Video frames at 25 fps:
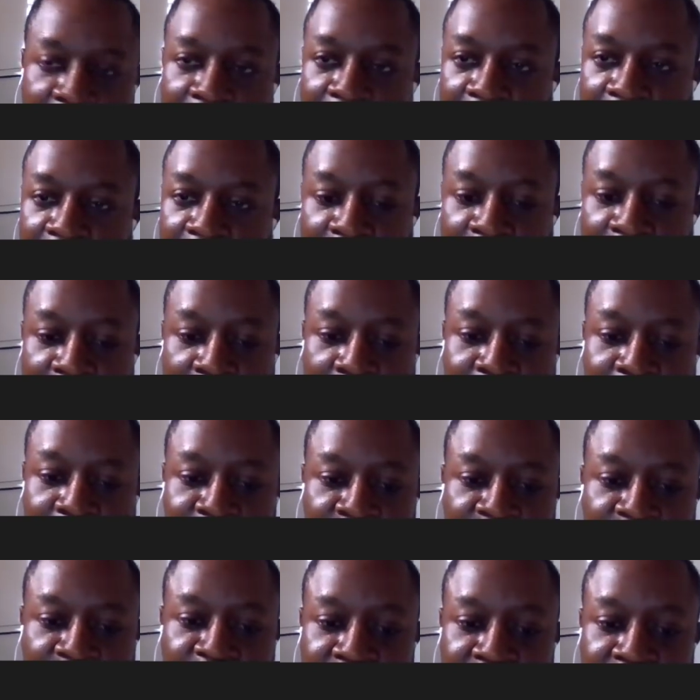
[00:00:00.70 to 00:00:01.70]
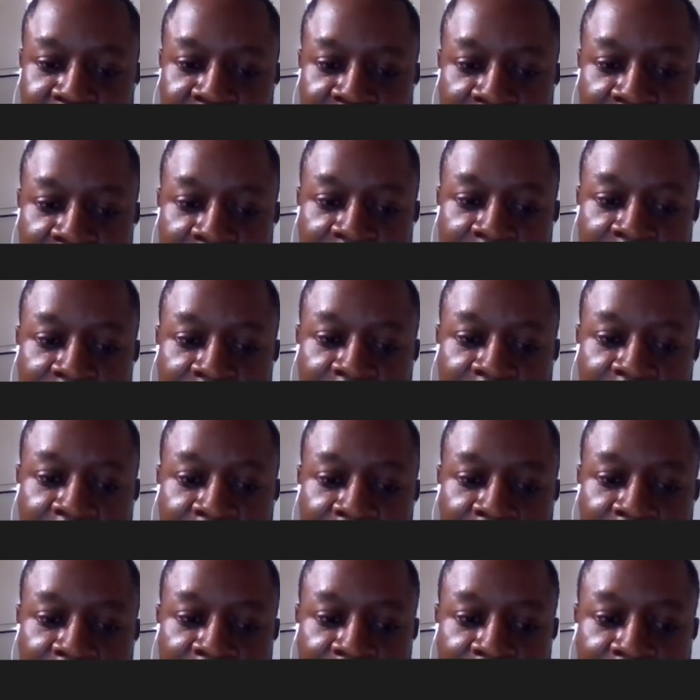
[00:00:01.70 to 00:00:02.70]
I'm going to share
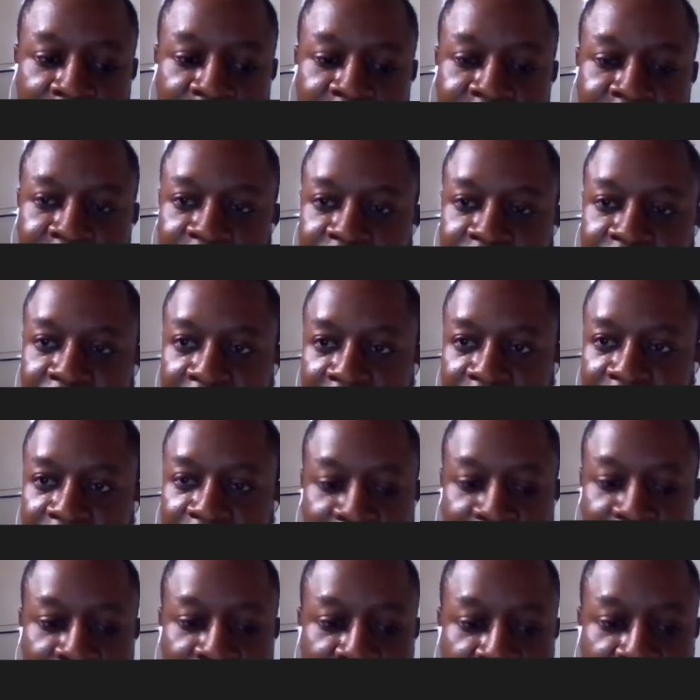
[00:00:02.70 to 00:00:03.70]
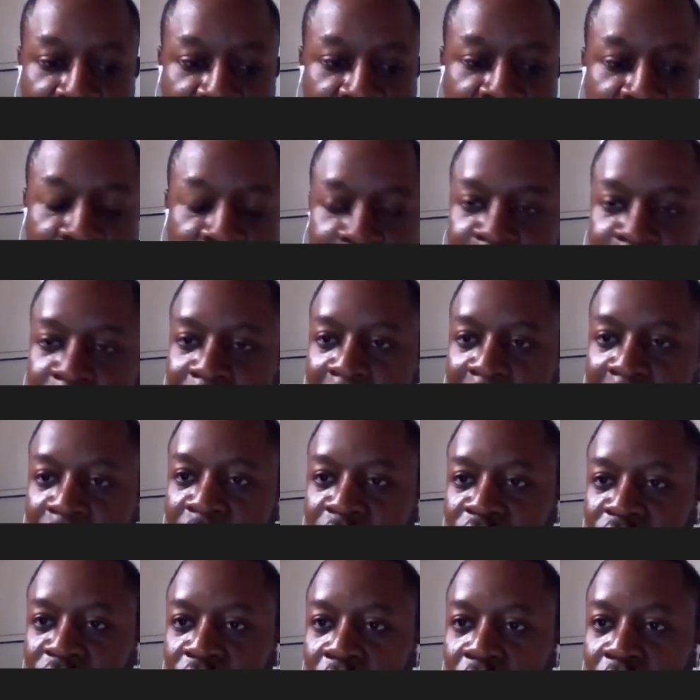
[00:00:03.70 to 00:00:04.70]
a screen, and then we are
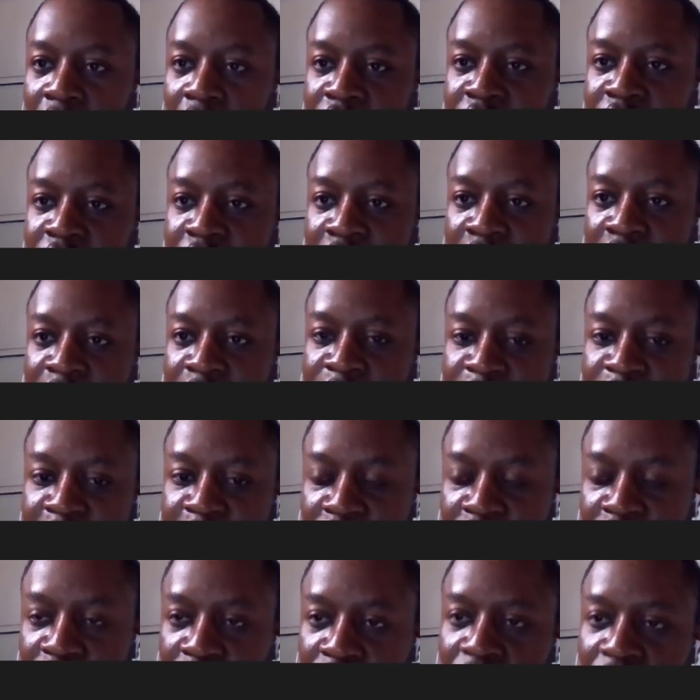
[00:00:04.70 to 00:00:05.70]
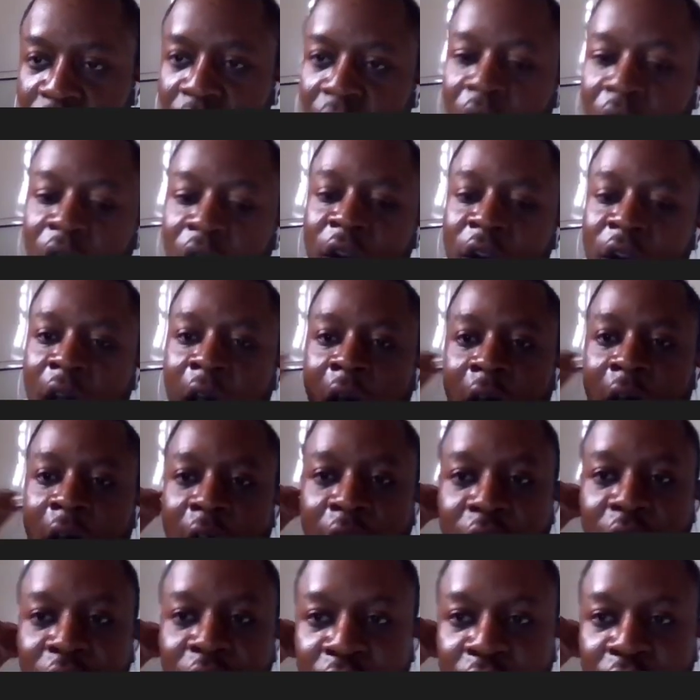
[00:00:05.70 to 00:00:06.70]
going to watch a video on
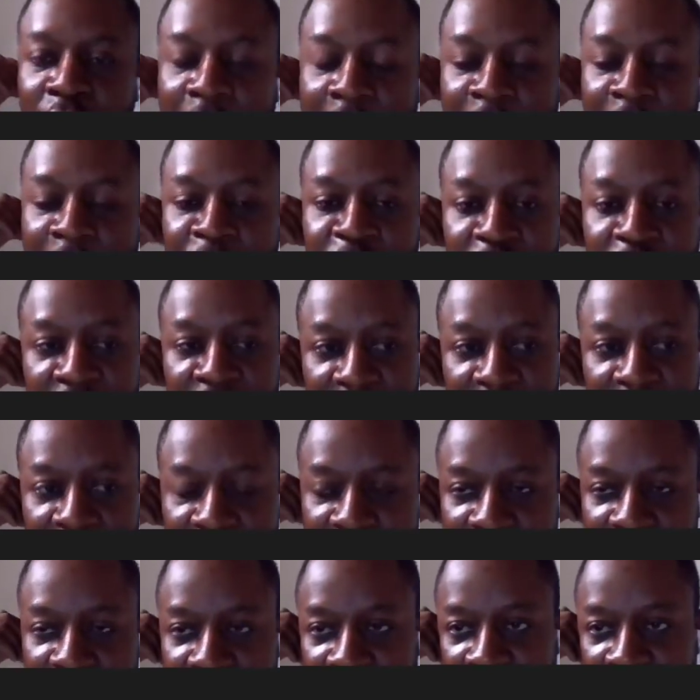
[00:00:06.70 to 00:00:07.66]
how you can pick